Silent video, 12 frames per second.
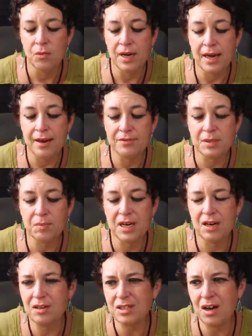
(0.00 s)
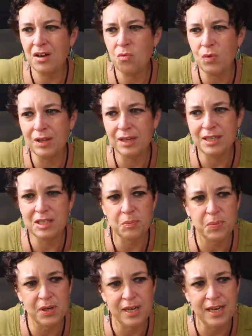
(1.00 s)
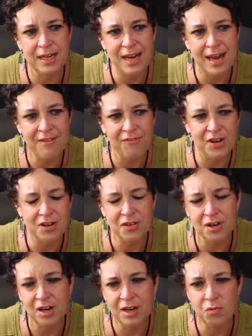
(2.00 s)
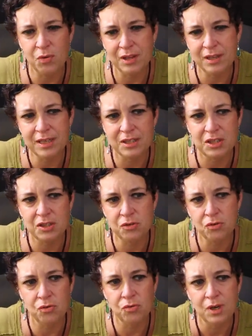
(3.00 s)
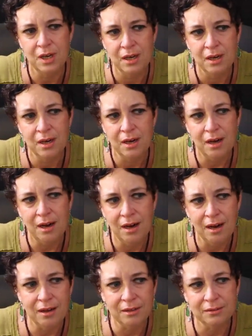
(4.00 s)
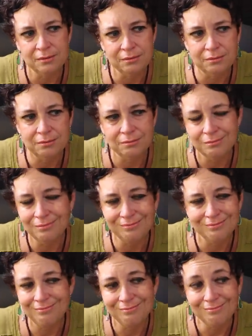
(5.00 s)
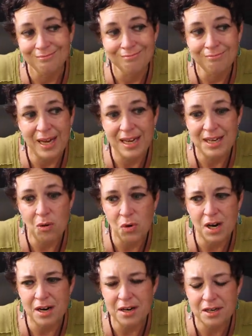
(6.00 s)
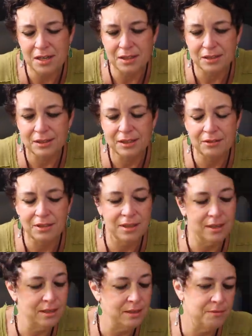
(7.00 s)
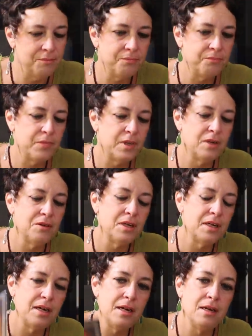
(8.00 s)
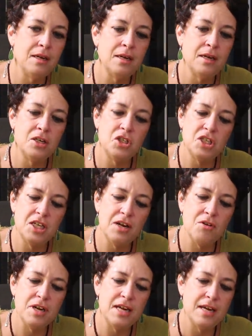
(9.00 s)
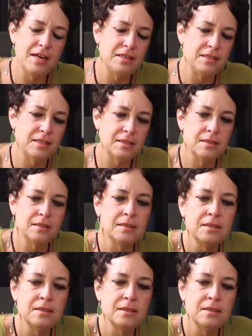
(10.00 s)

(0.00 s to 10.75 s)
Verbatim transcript: We have somebody here that's unwilling to put in effort. They're unwilling to uh, make it work. Okay. Okay. Chariot